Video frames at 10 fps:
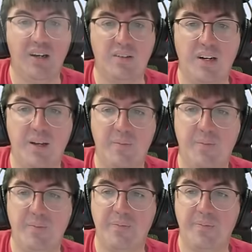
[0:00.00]
right?
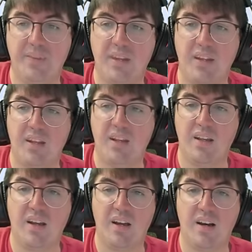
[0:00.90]

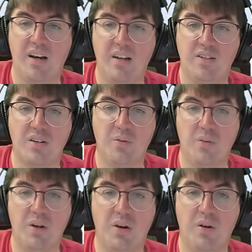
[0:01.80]
Uh, so
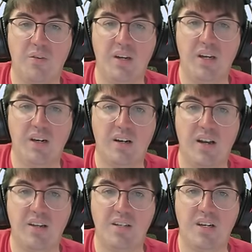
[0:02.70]
we go over here
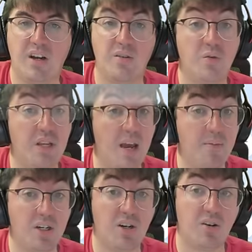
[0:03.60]
and see
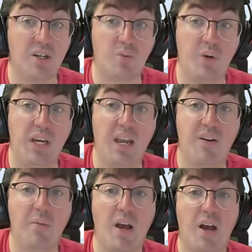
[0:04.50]
damage increase. We gave
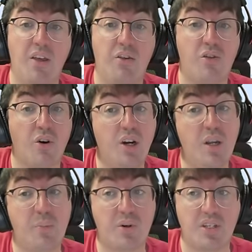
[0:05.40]
him a
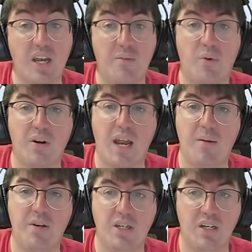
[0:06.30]
30% more
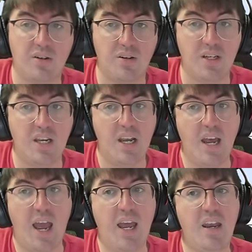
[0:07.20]
damage increase
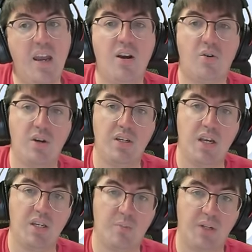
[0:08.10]
and increased
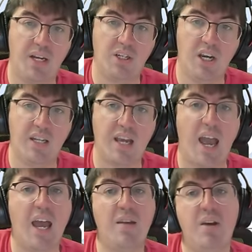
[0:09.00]
his blind chance
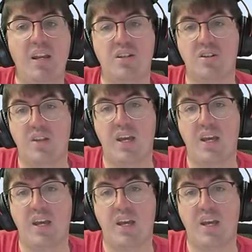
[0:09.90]
and made it so